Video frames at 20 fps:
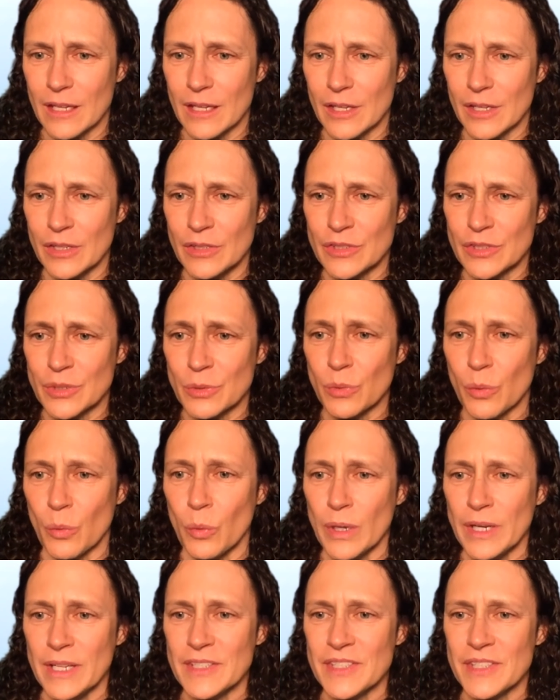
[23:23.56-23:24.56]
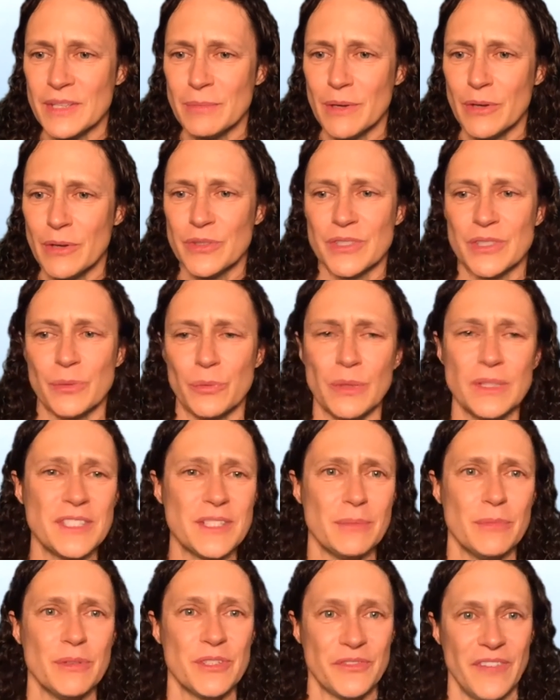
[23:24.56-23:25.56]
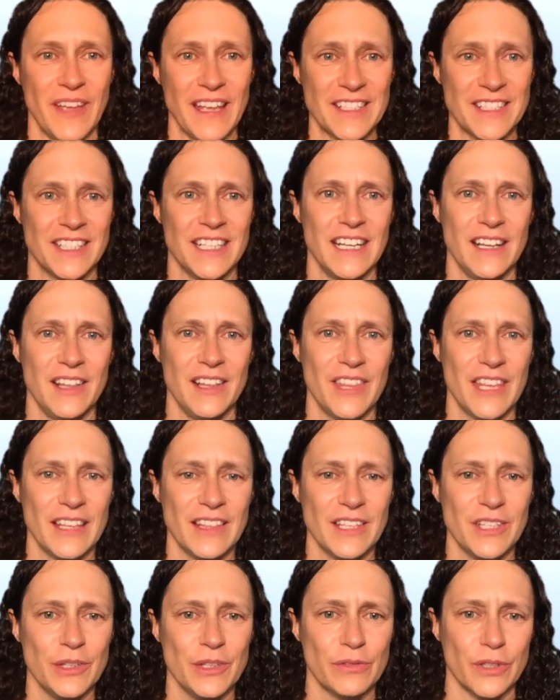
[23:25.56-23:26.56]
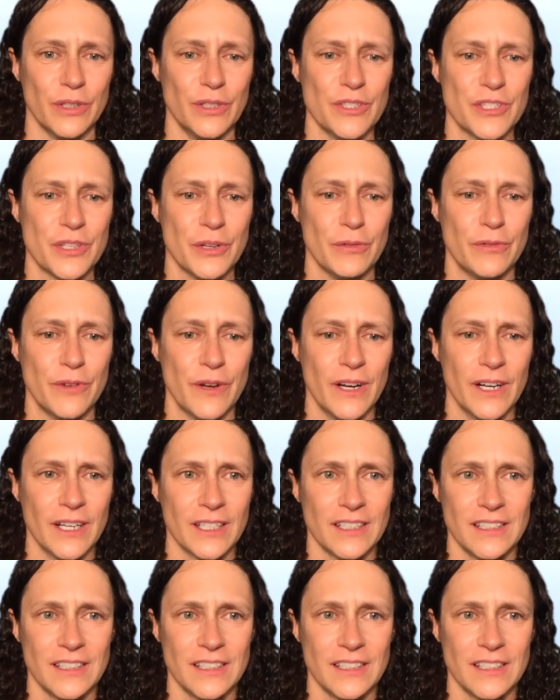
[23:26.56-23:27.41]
So what's the most fascinating thing that you've learned so far?